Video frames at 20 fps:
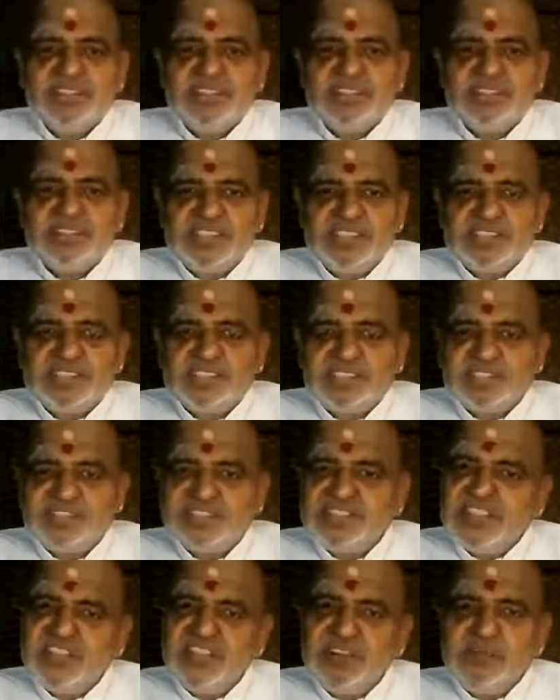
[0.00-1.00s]
senses.
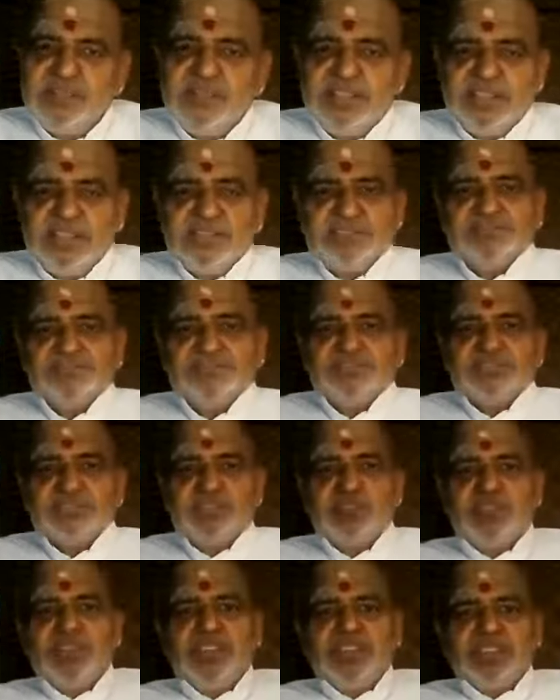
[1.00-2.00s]
They will be
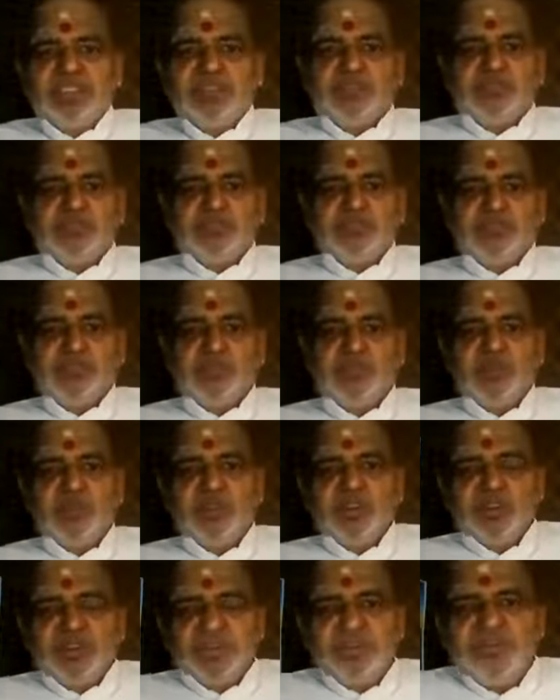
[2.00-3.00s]
doing more
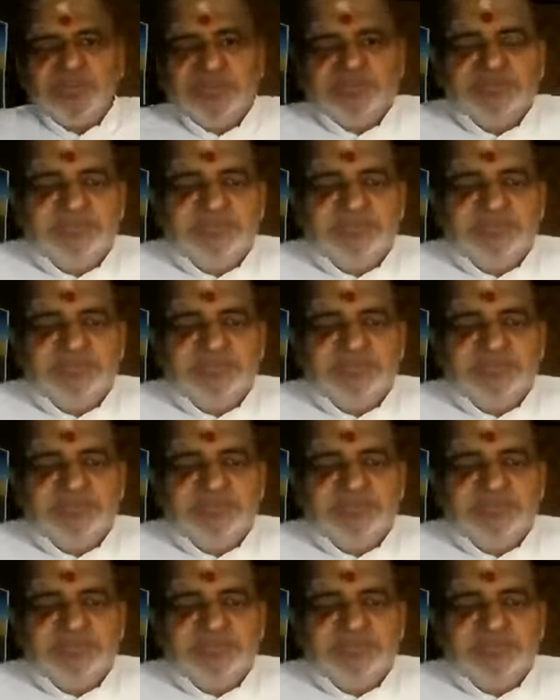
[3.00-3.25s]
harm.